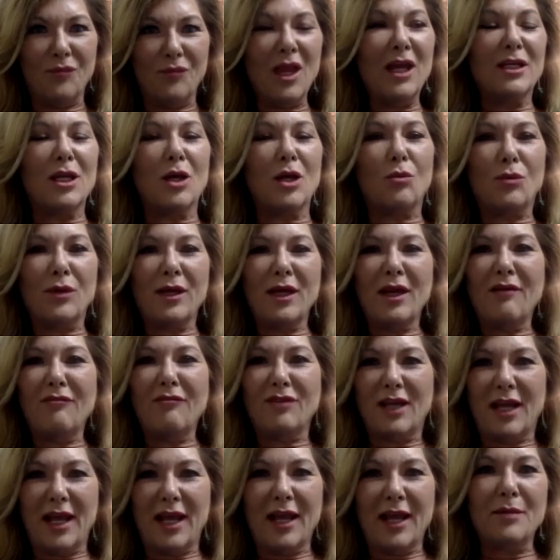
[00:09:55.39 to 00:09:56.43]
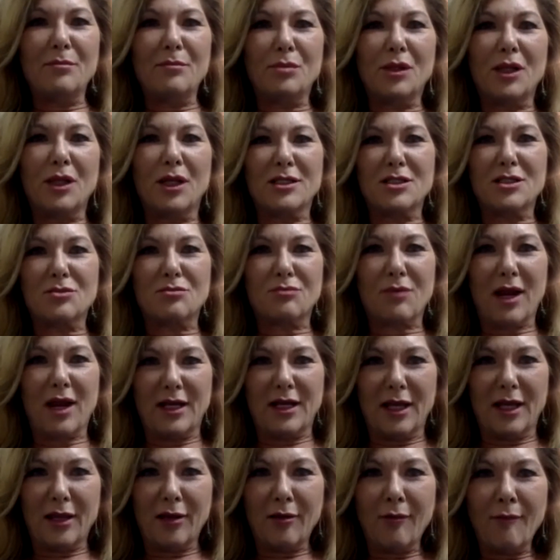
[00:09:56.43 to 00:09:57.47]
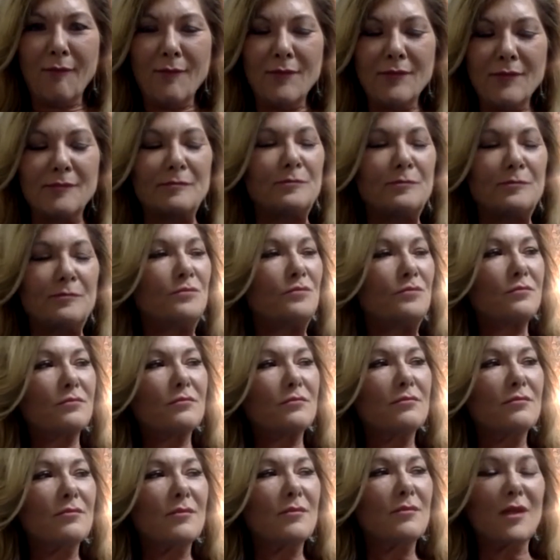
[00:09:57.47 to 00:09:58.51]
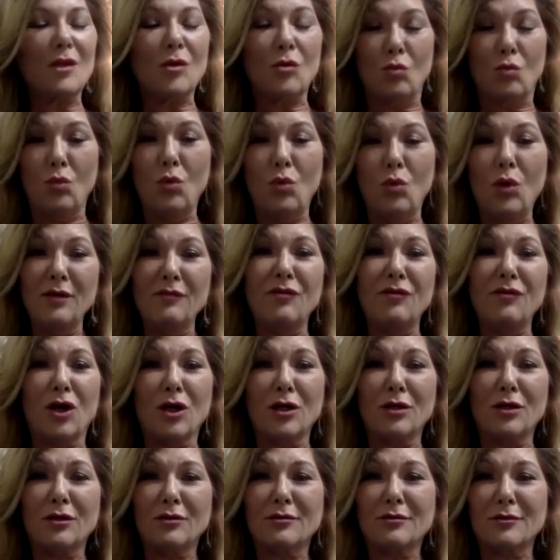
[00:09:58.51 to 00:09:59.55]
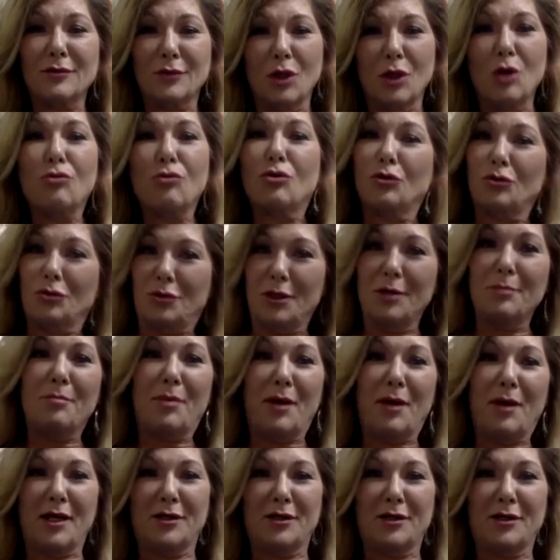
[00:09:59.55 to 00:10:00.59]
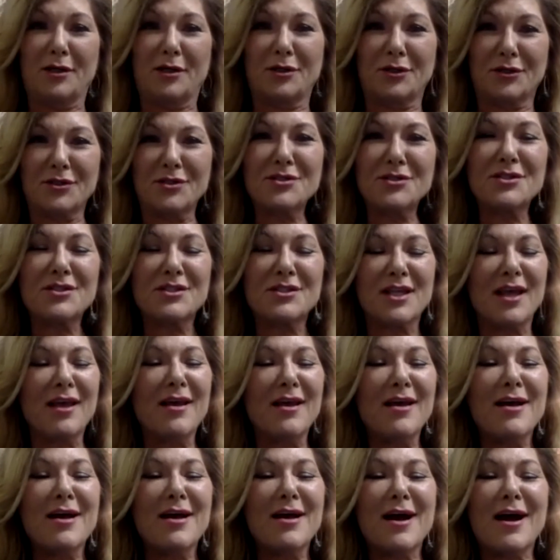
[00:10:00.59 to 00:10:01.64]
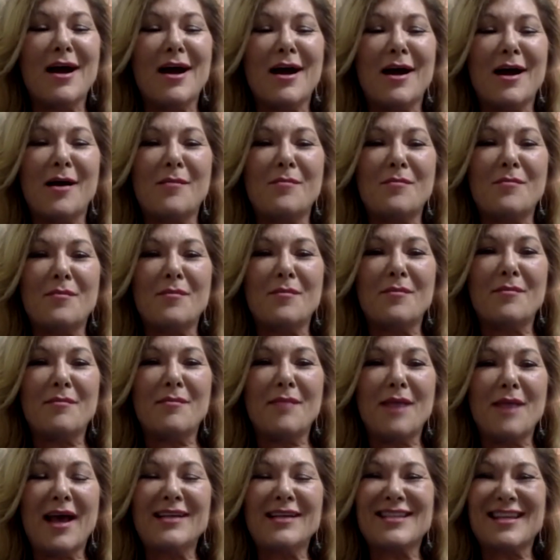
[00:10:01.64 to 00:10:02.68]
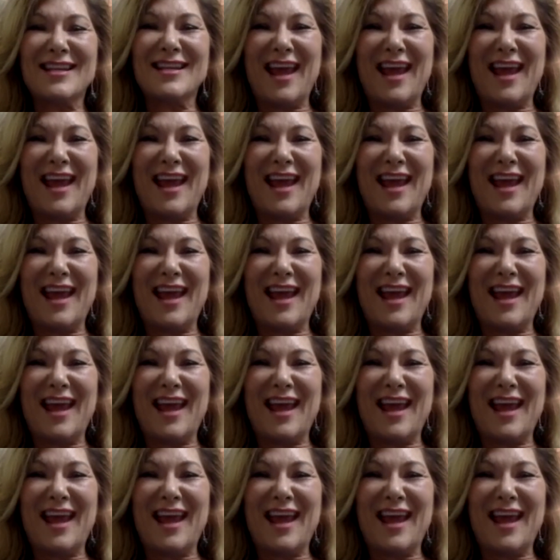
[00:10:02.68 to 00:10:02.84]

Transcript: Now we have an A+ rating. one of our local competitors, has an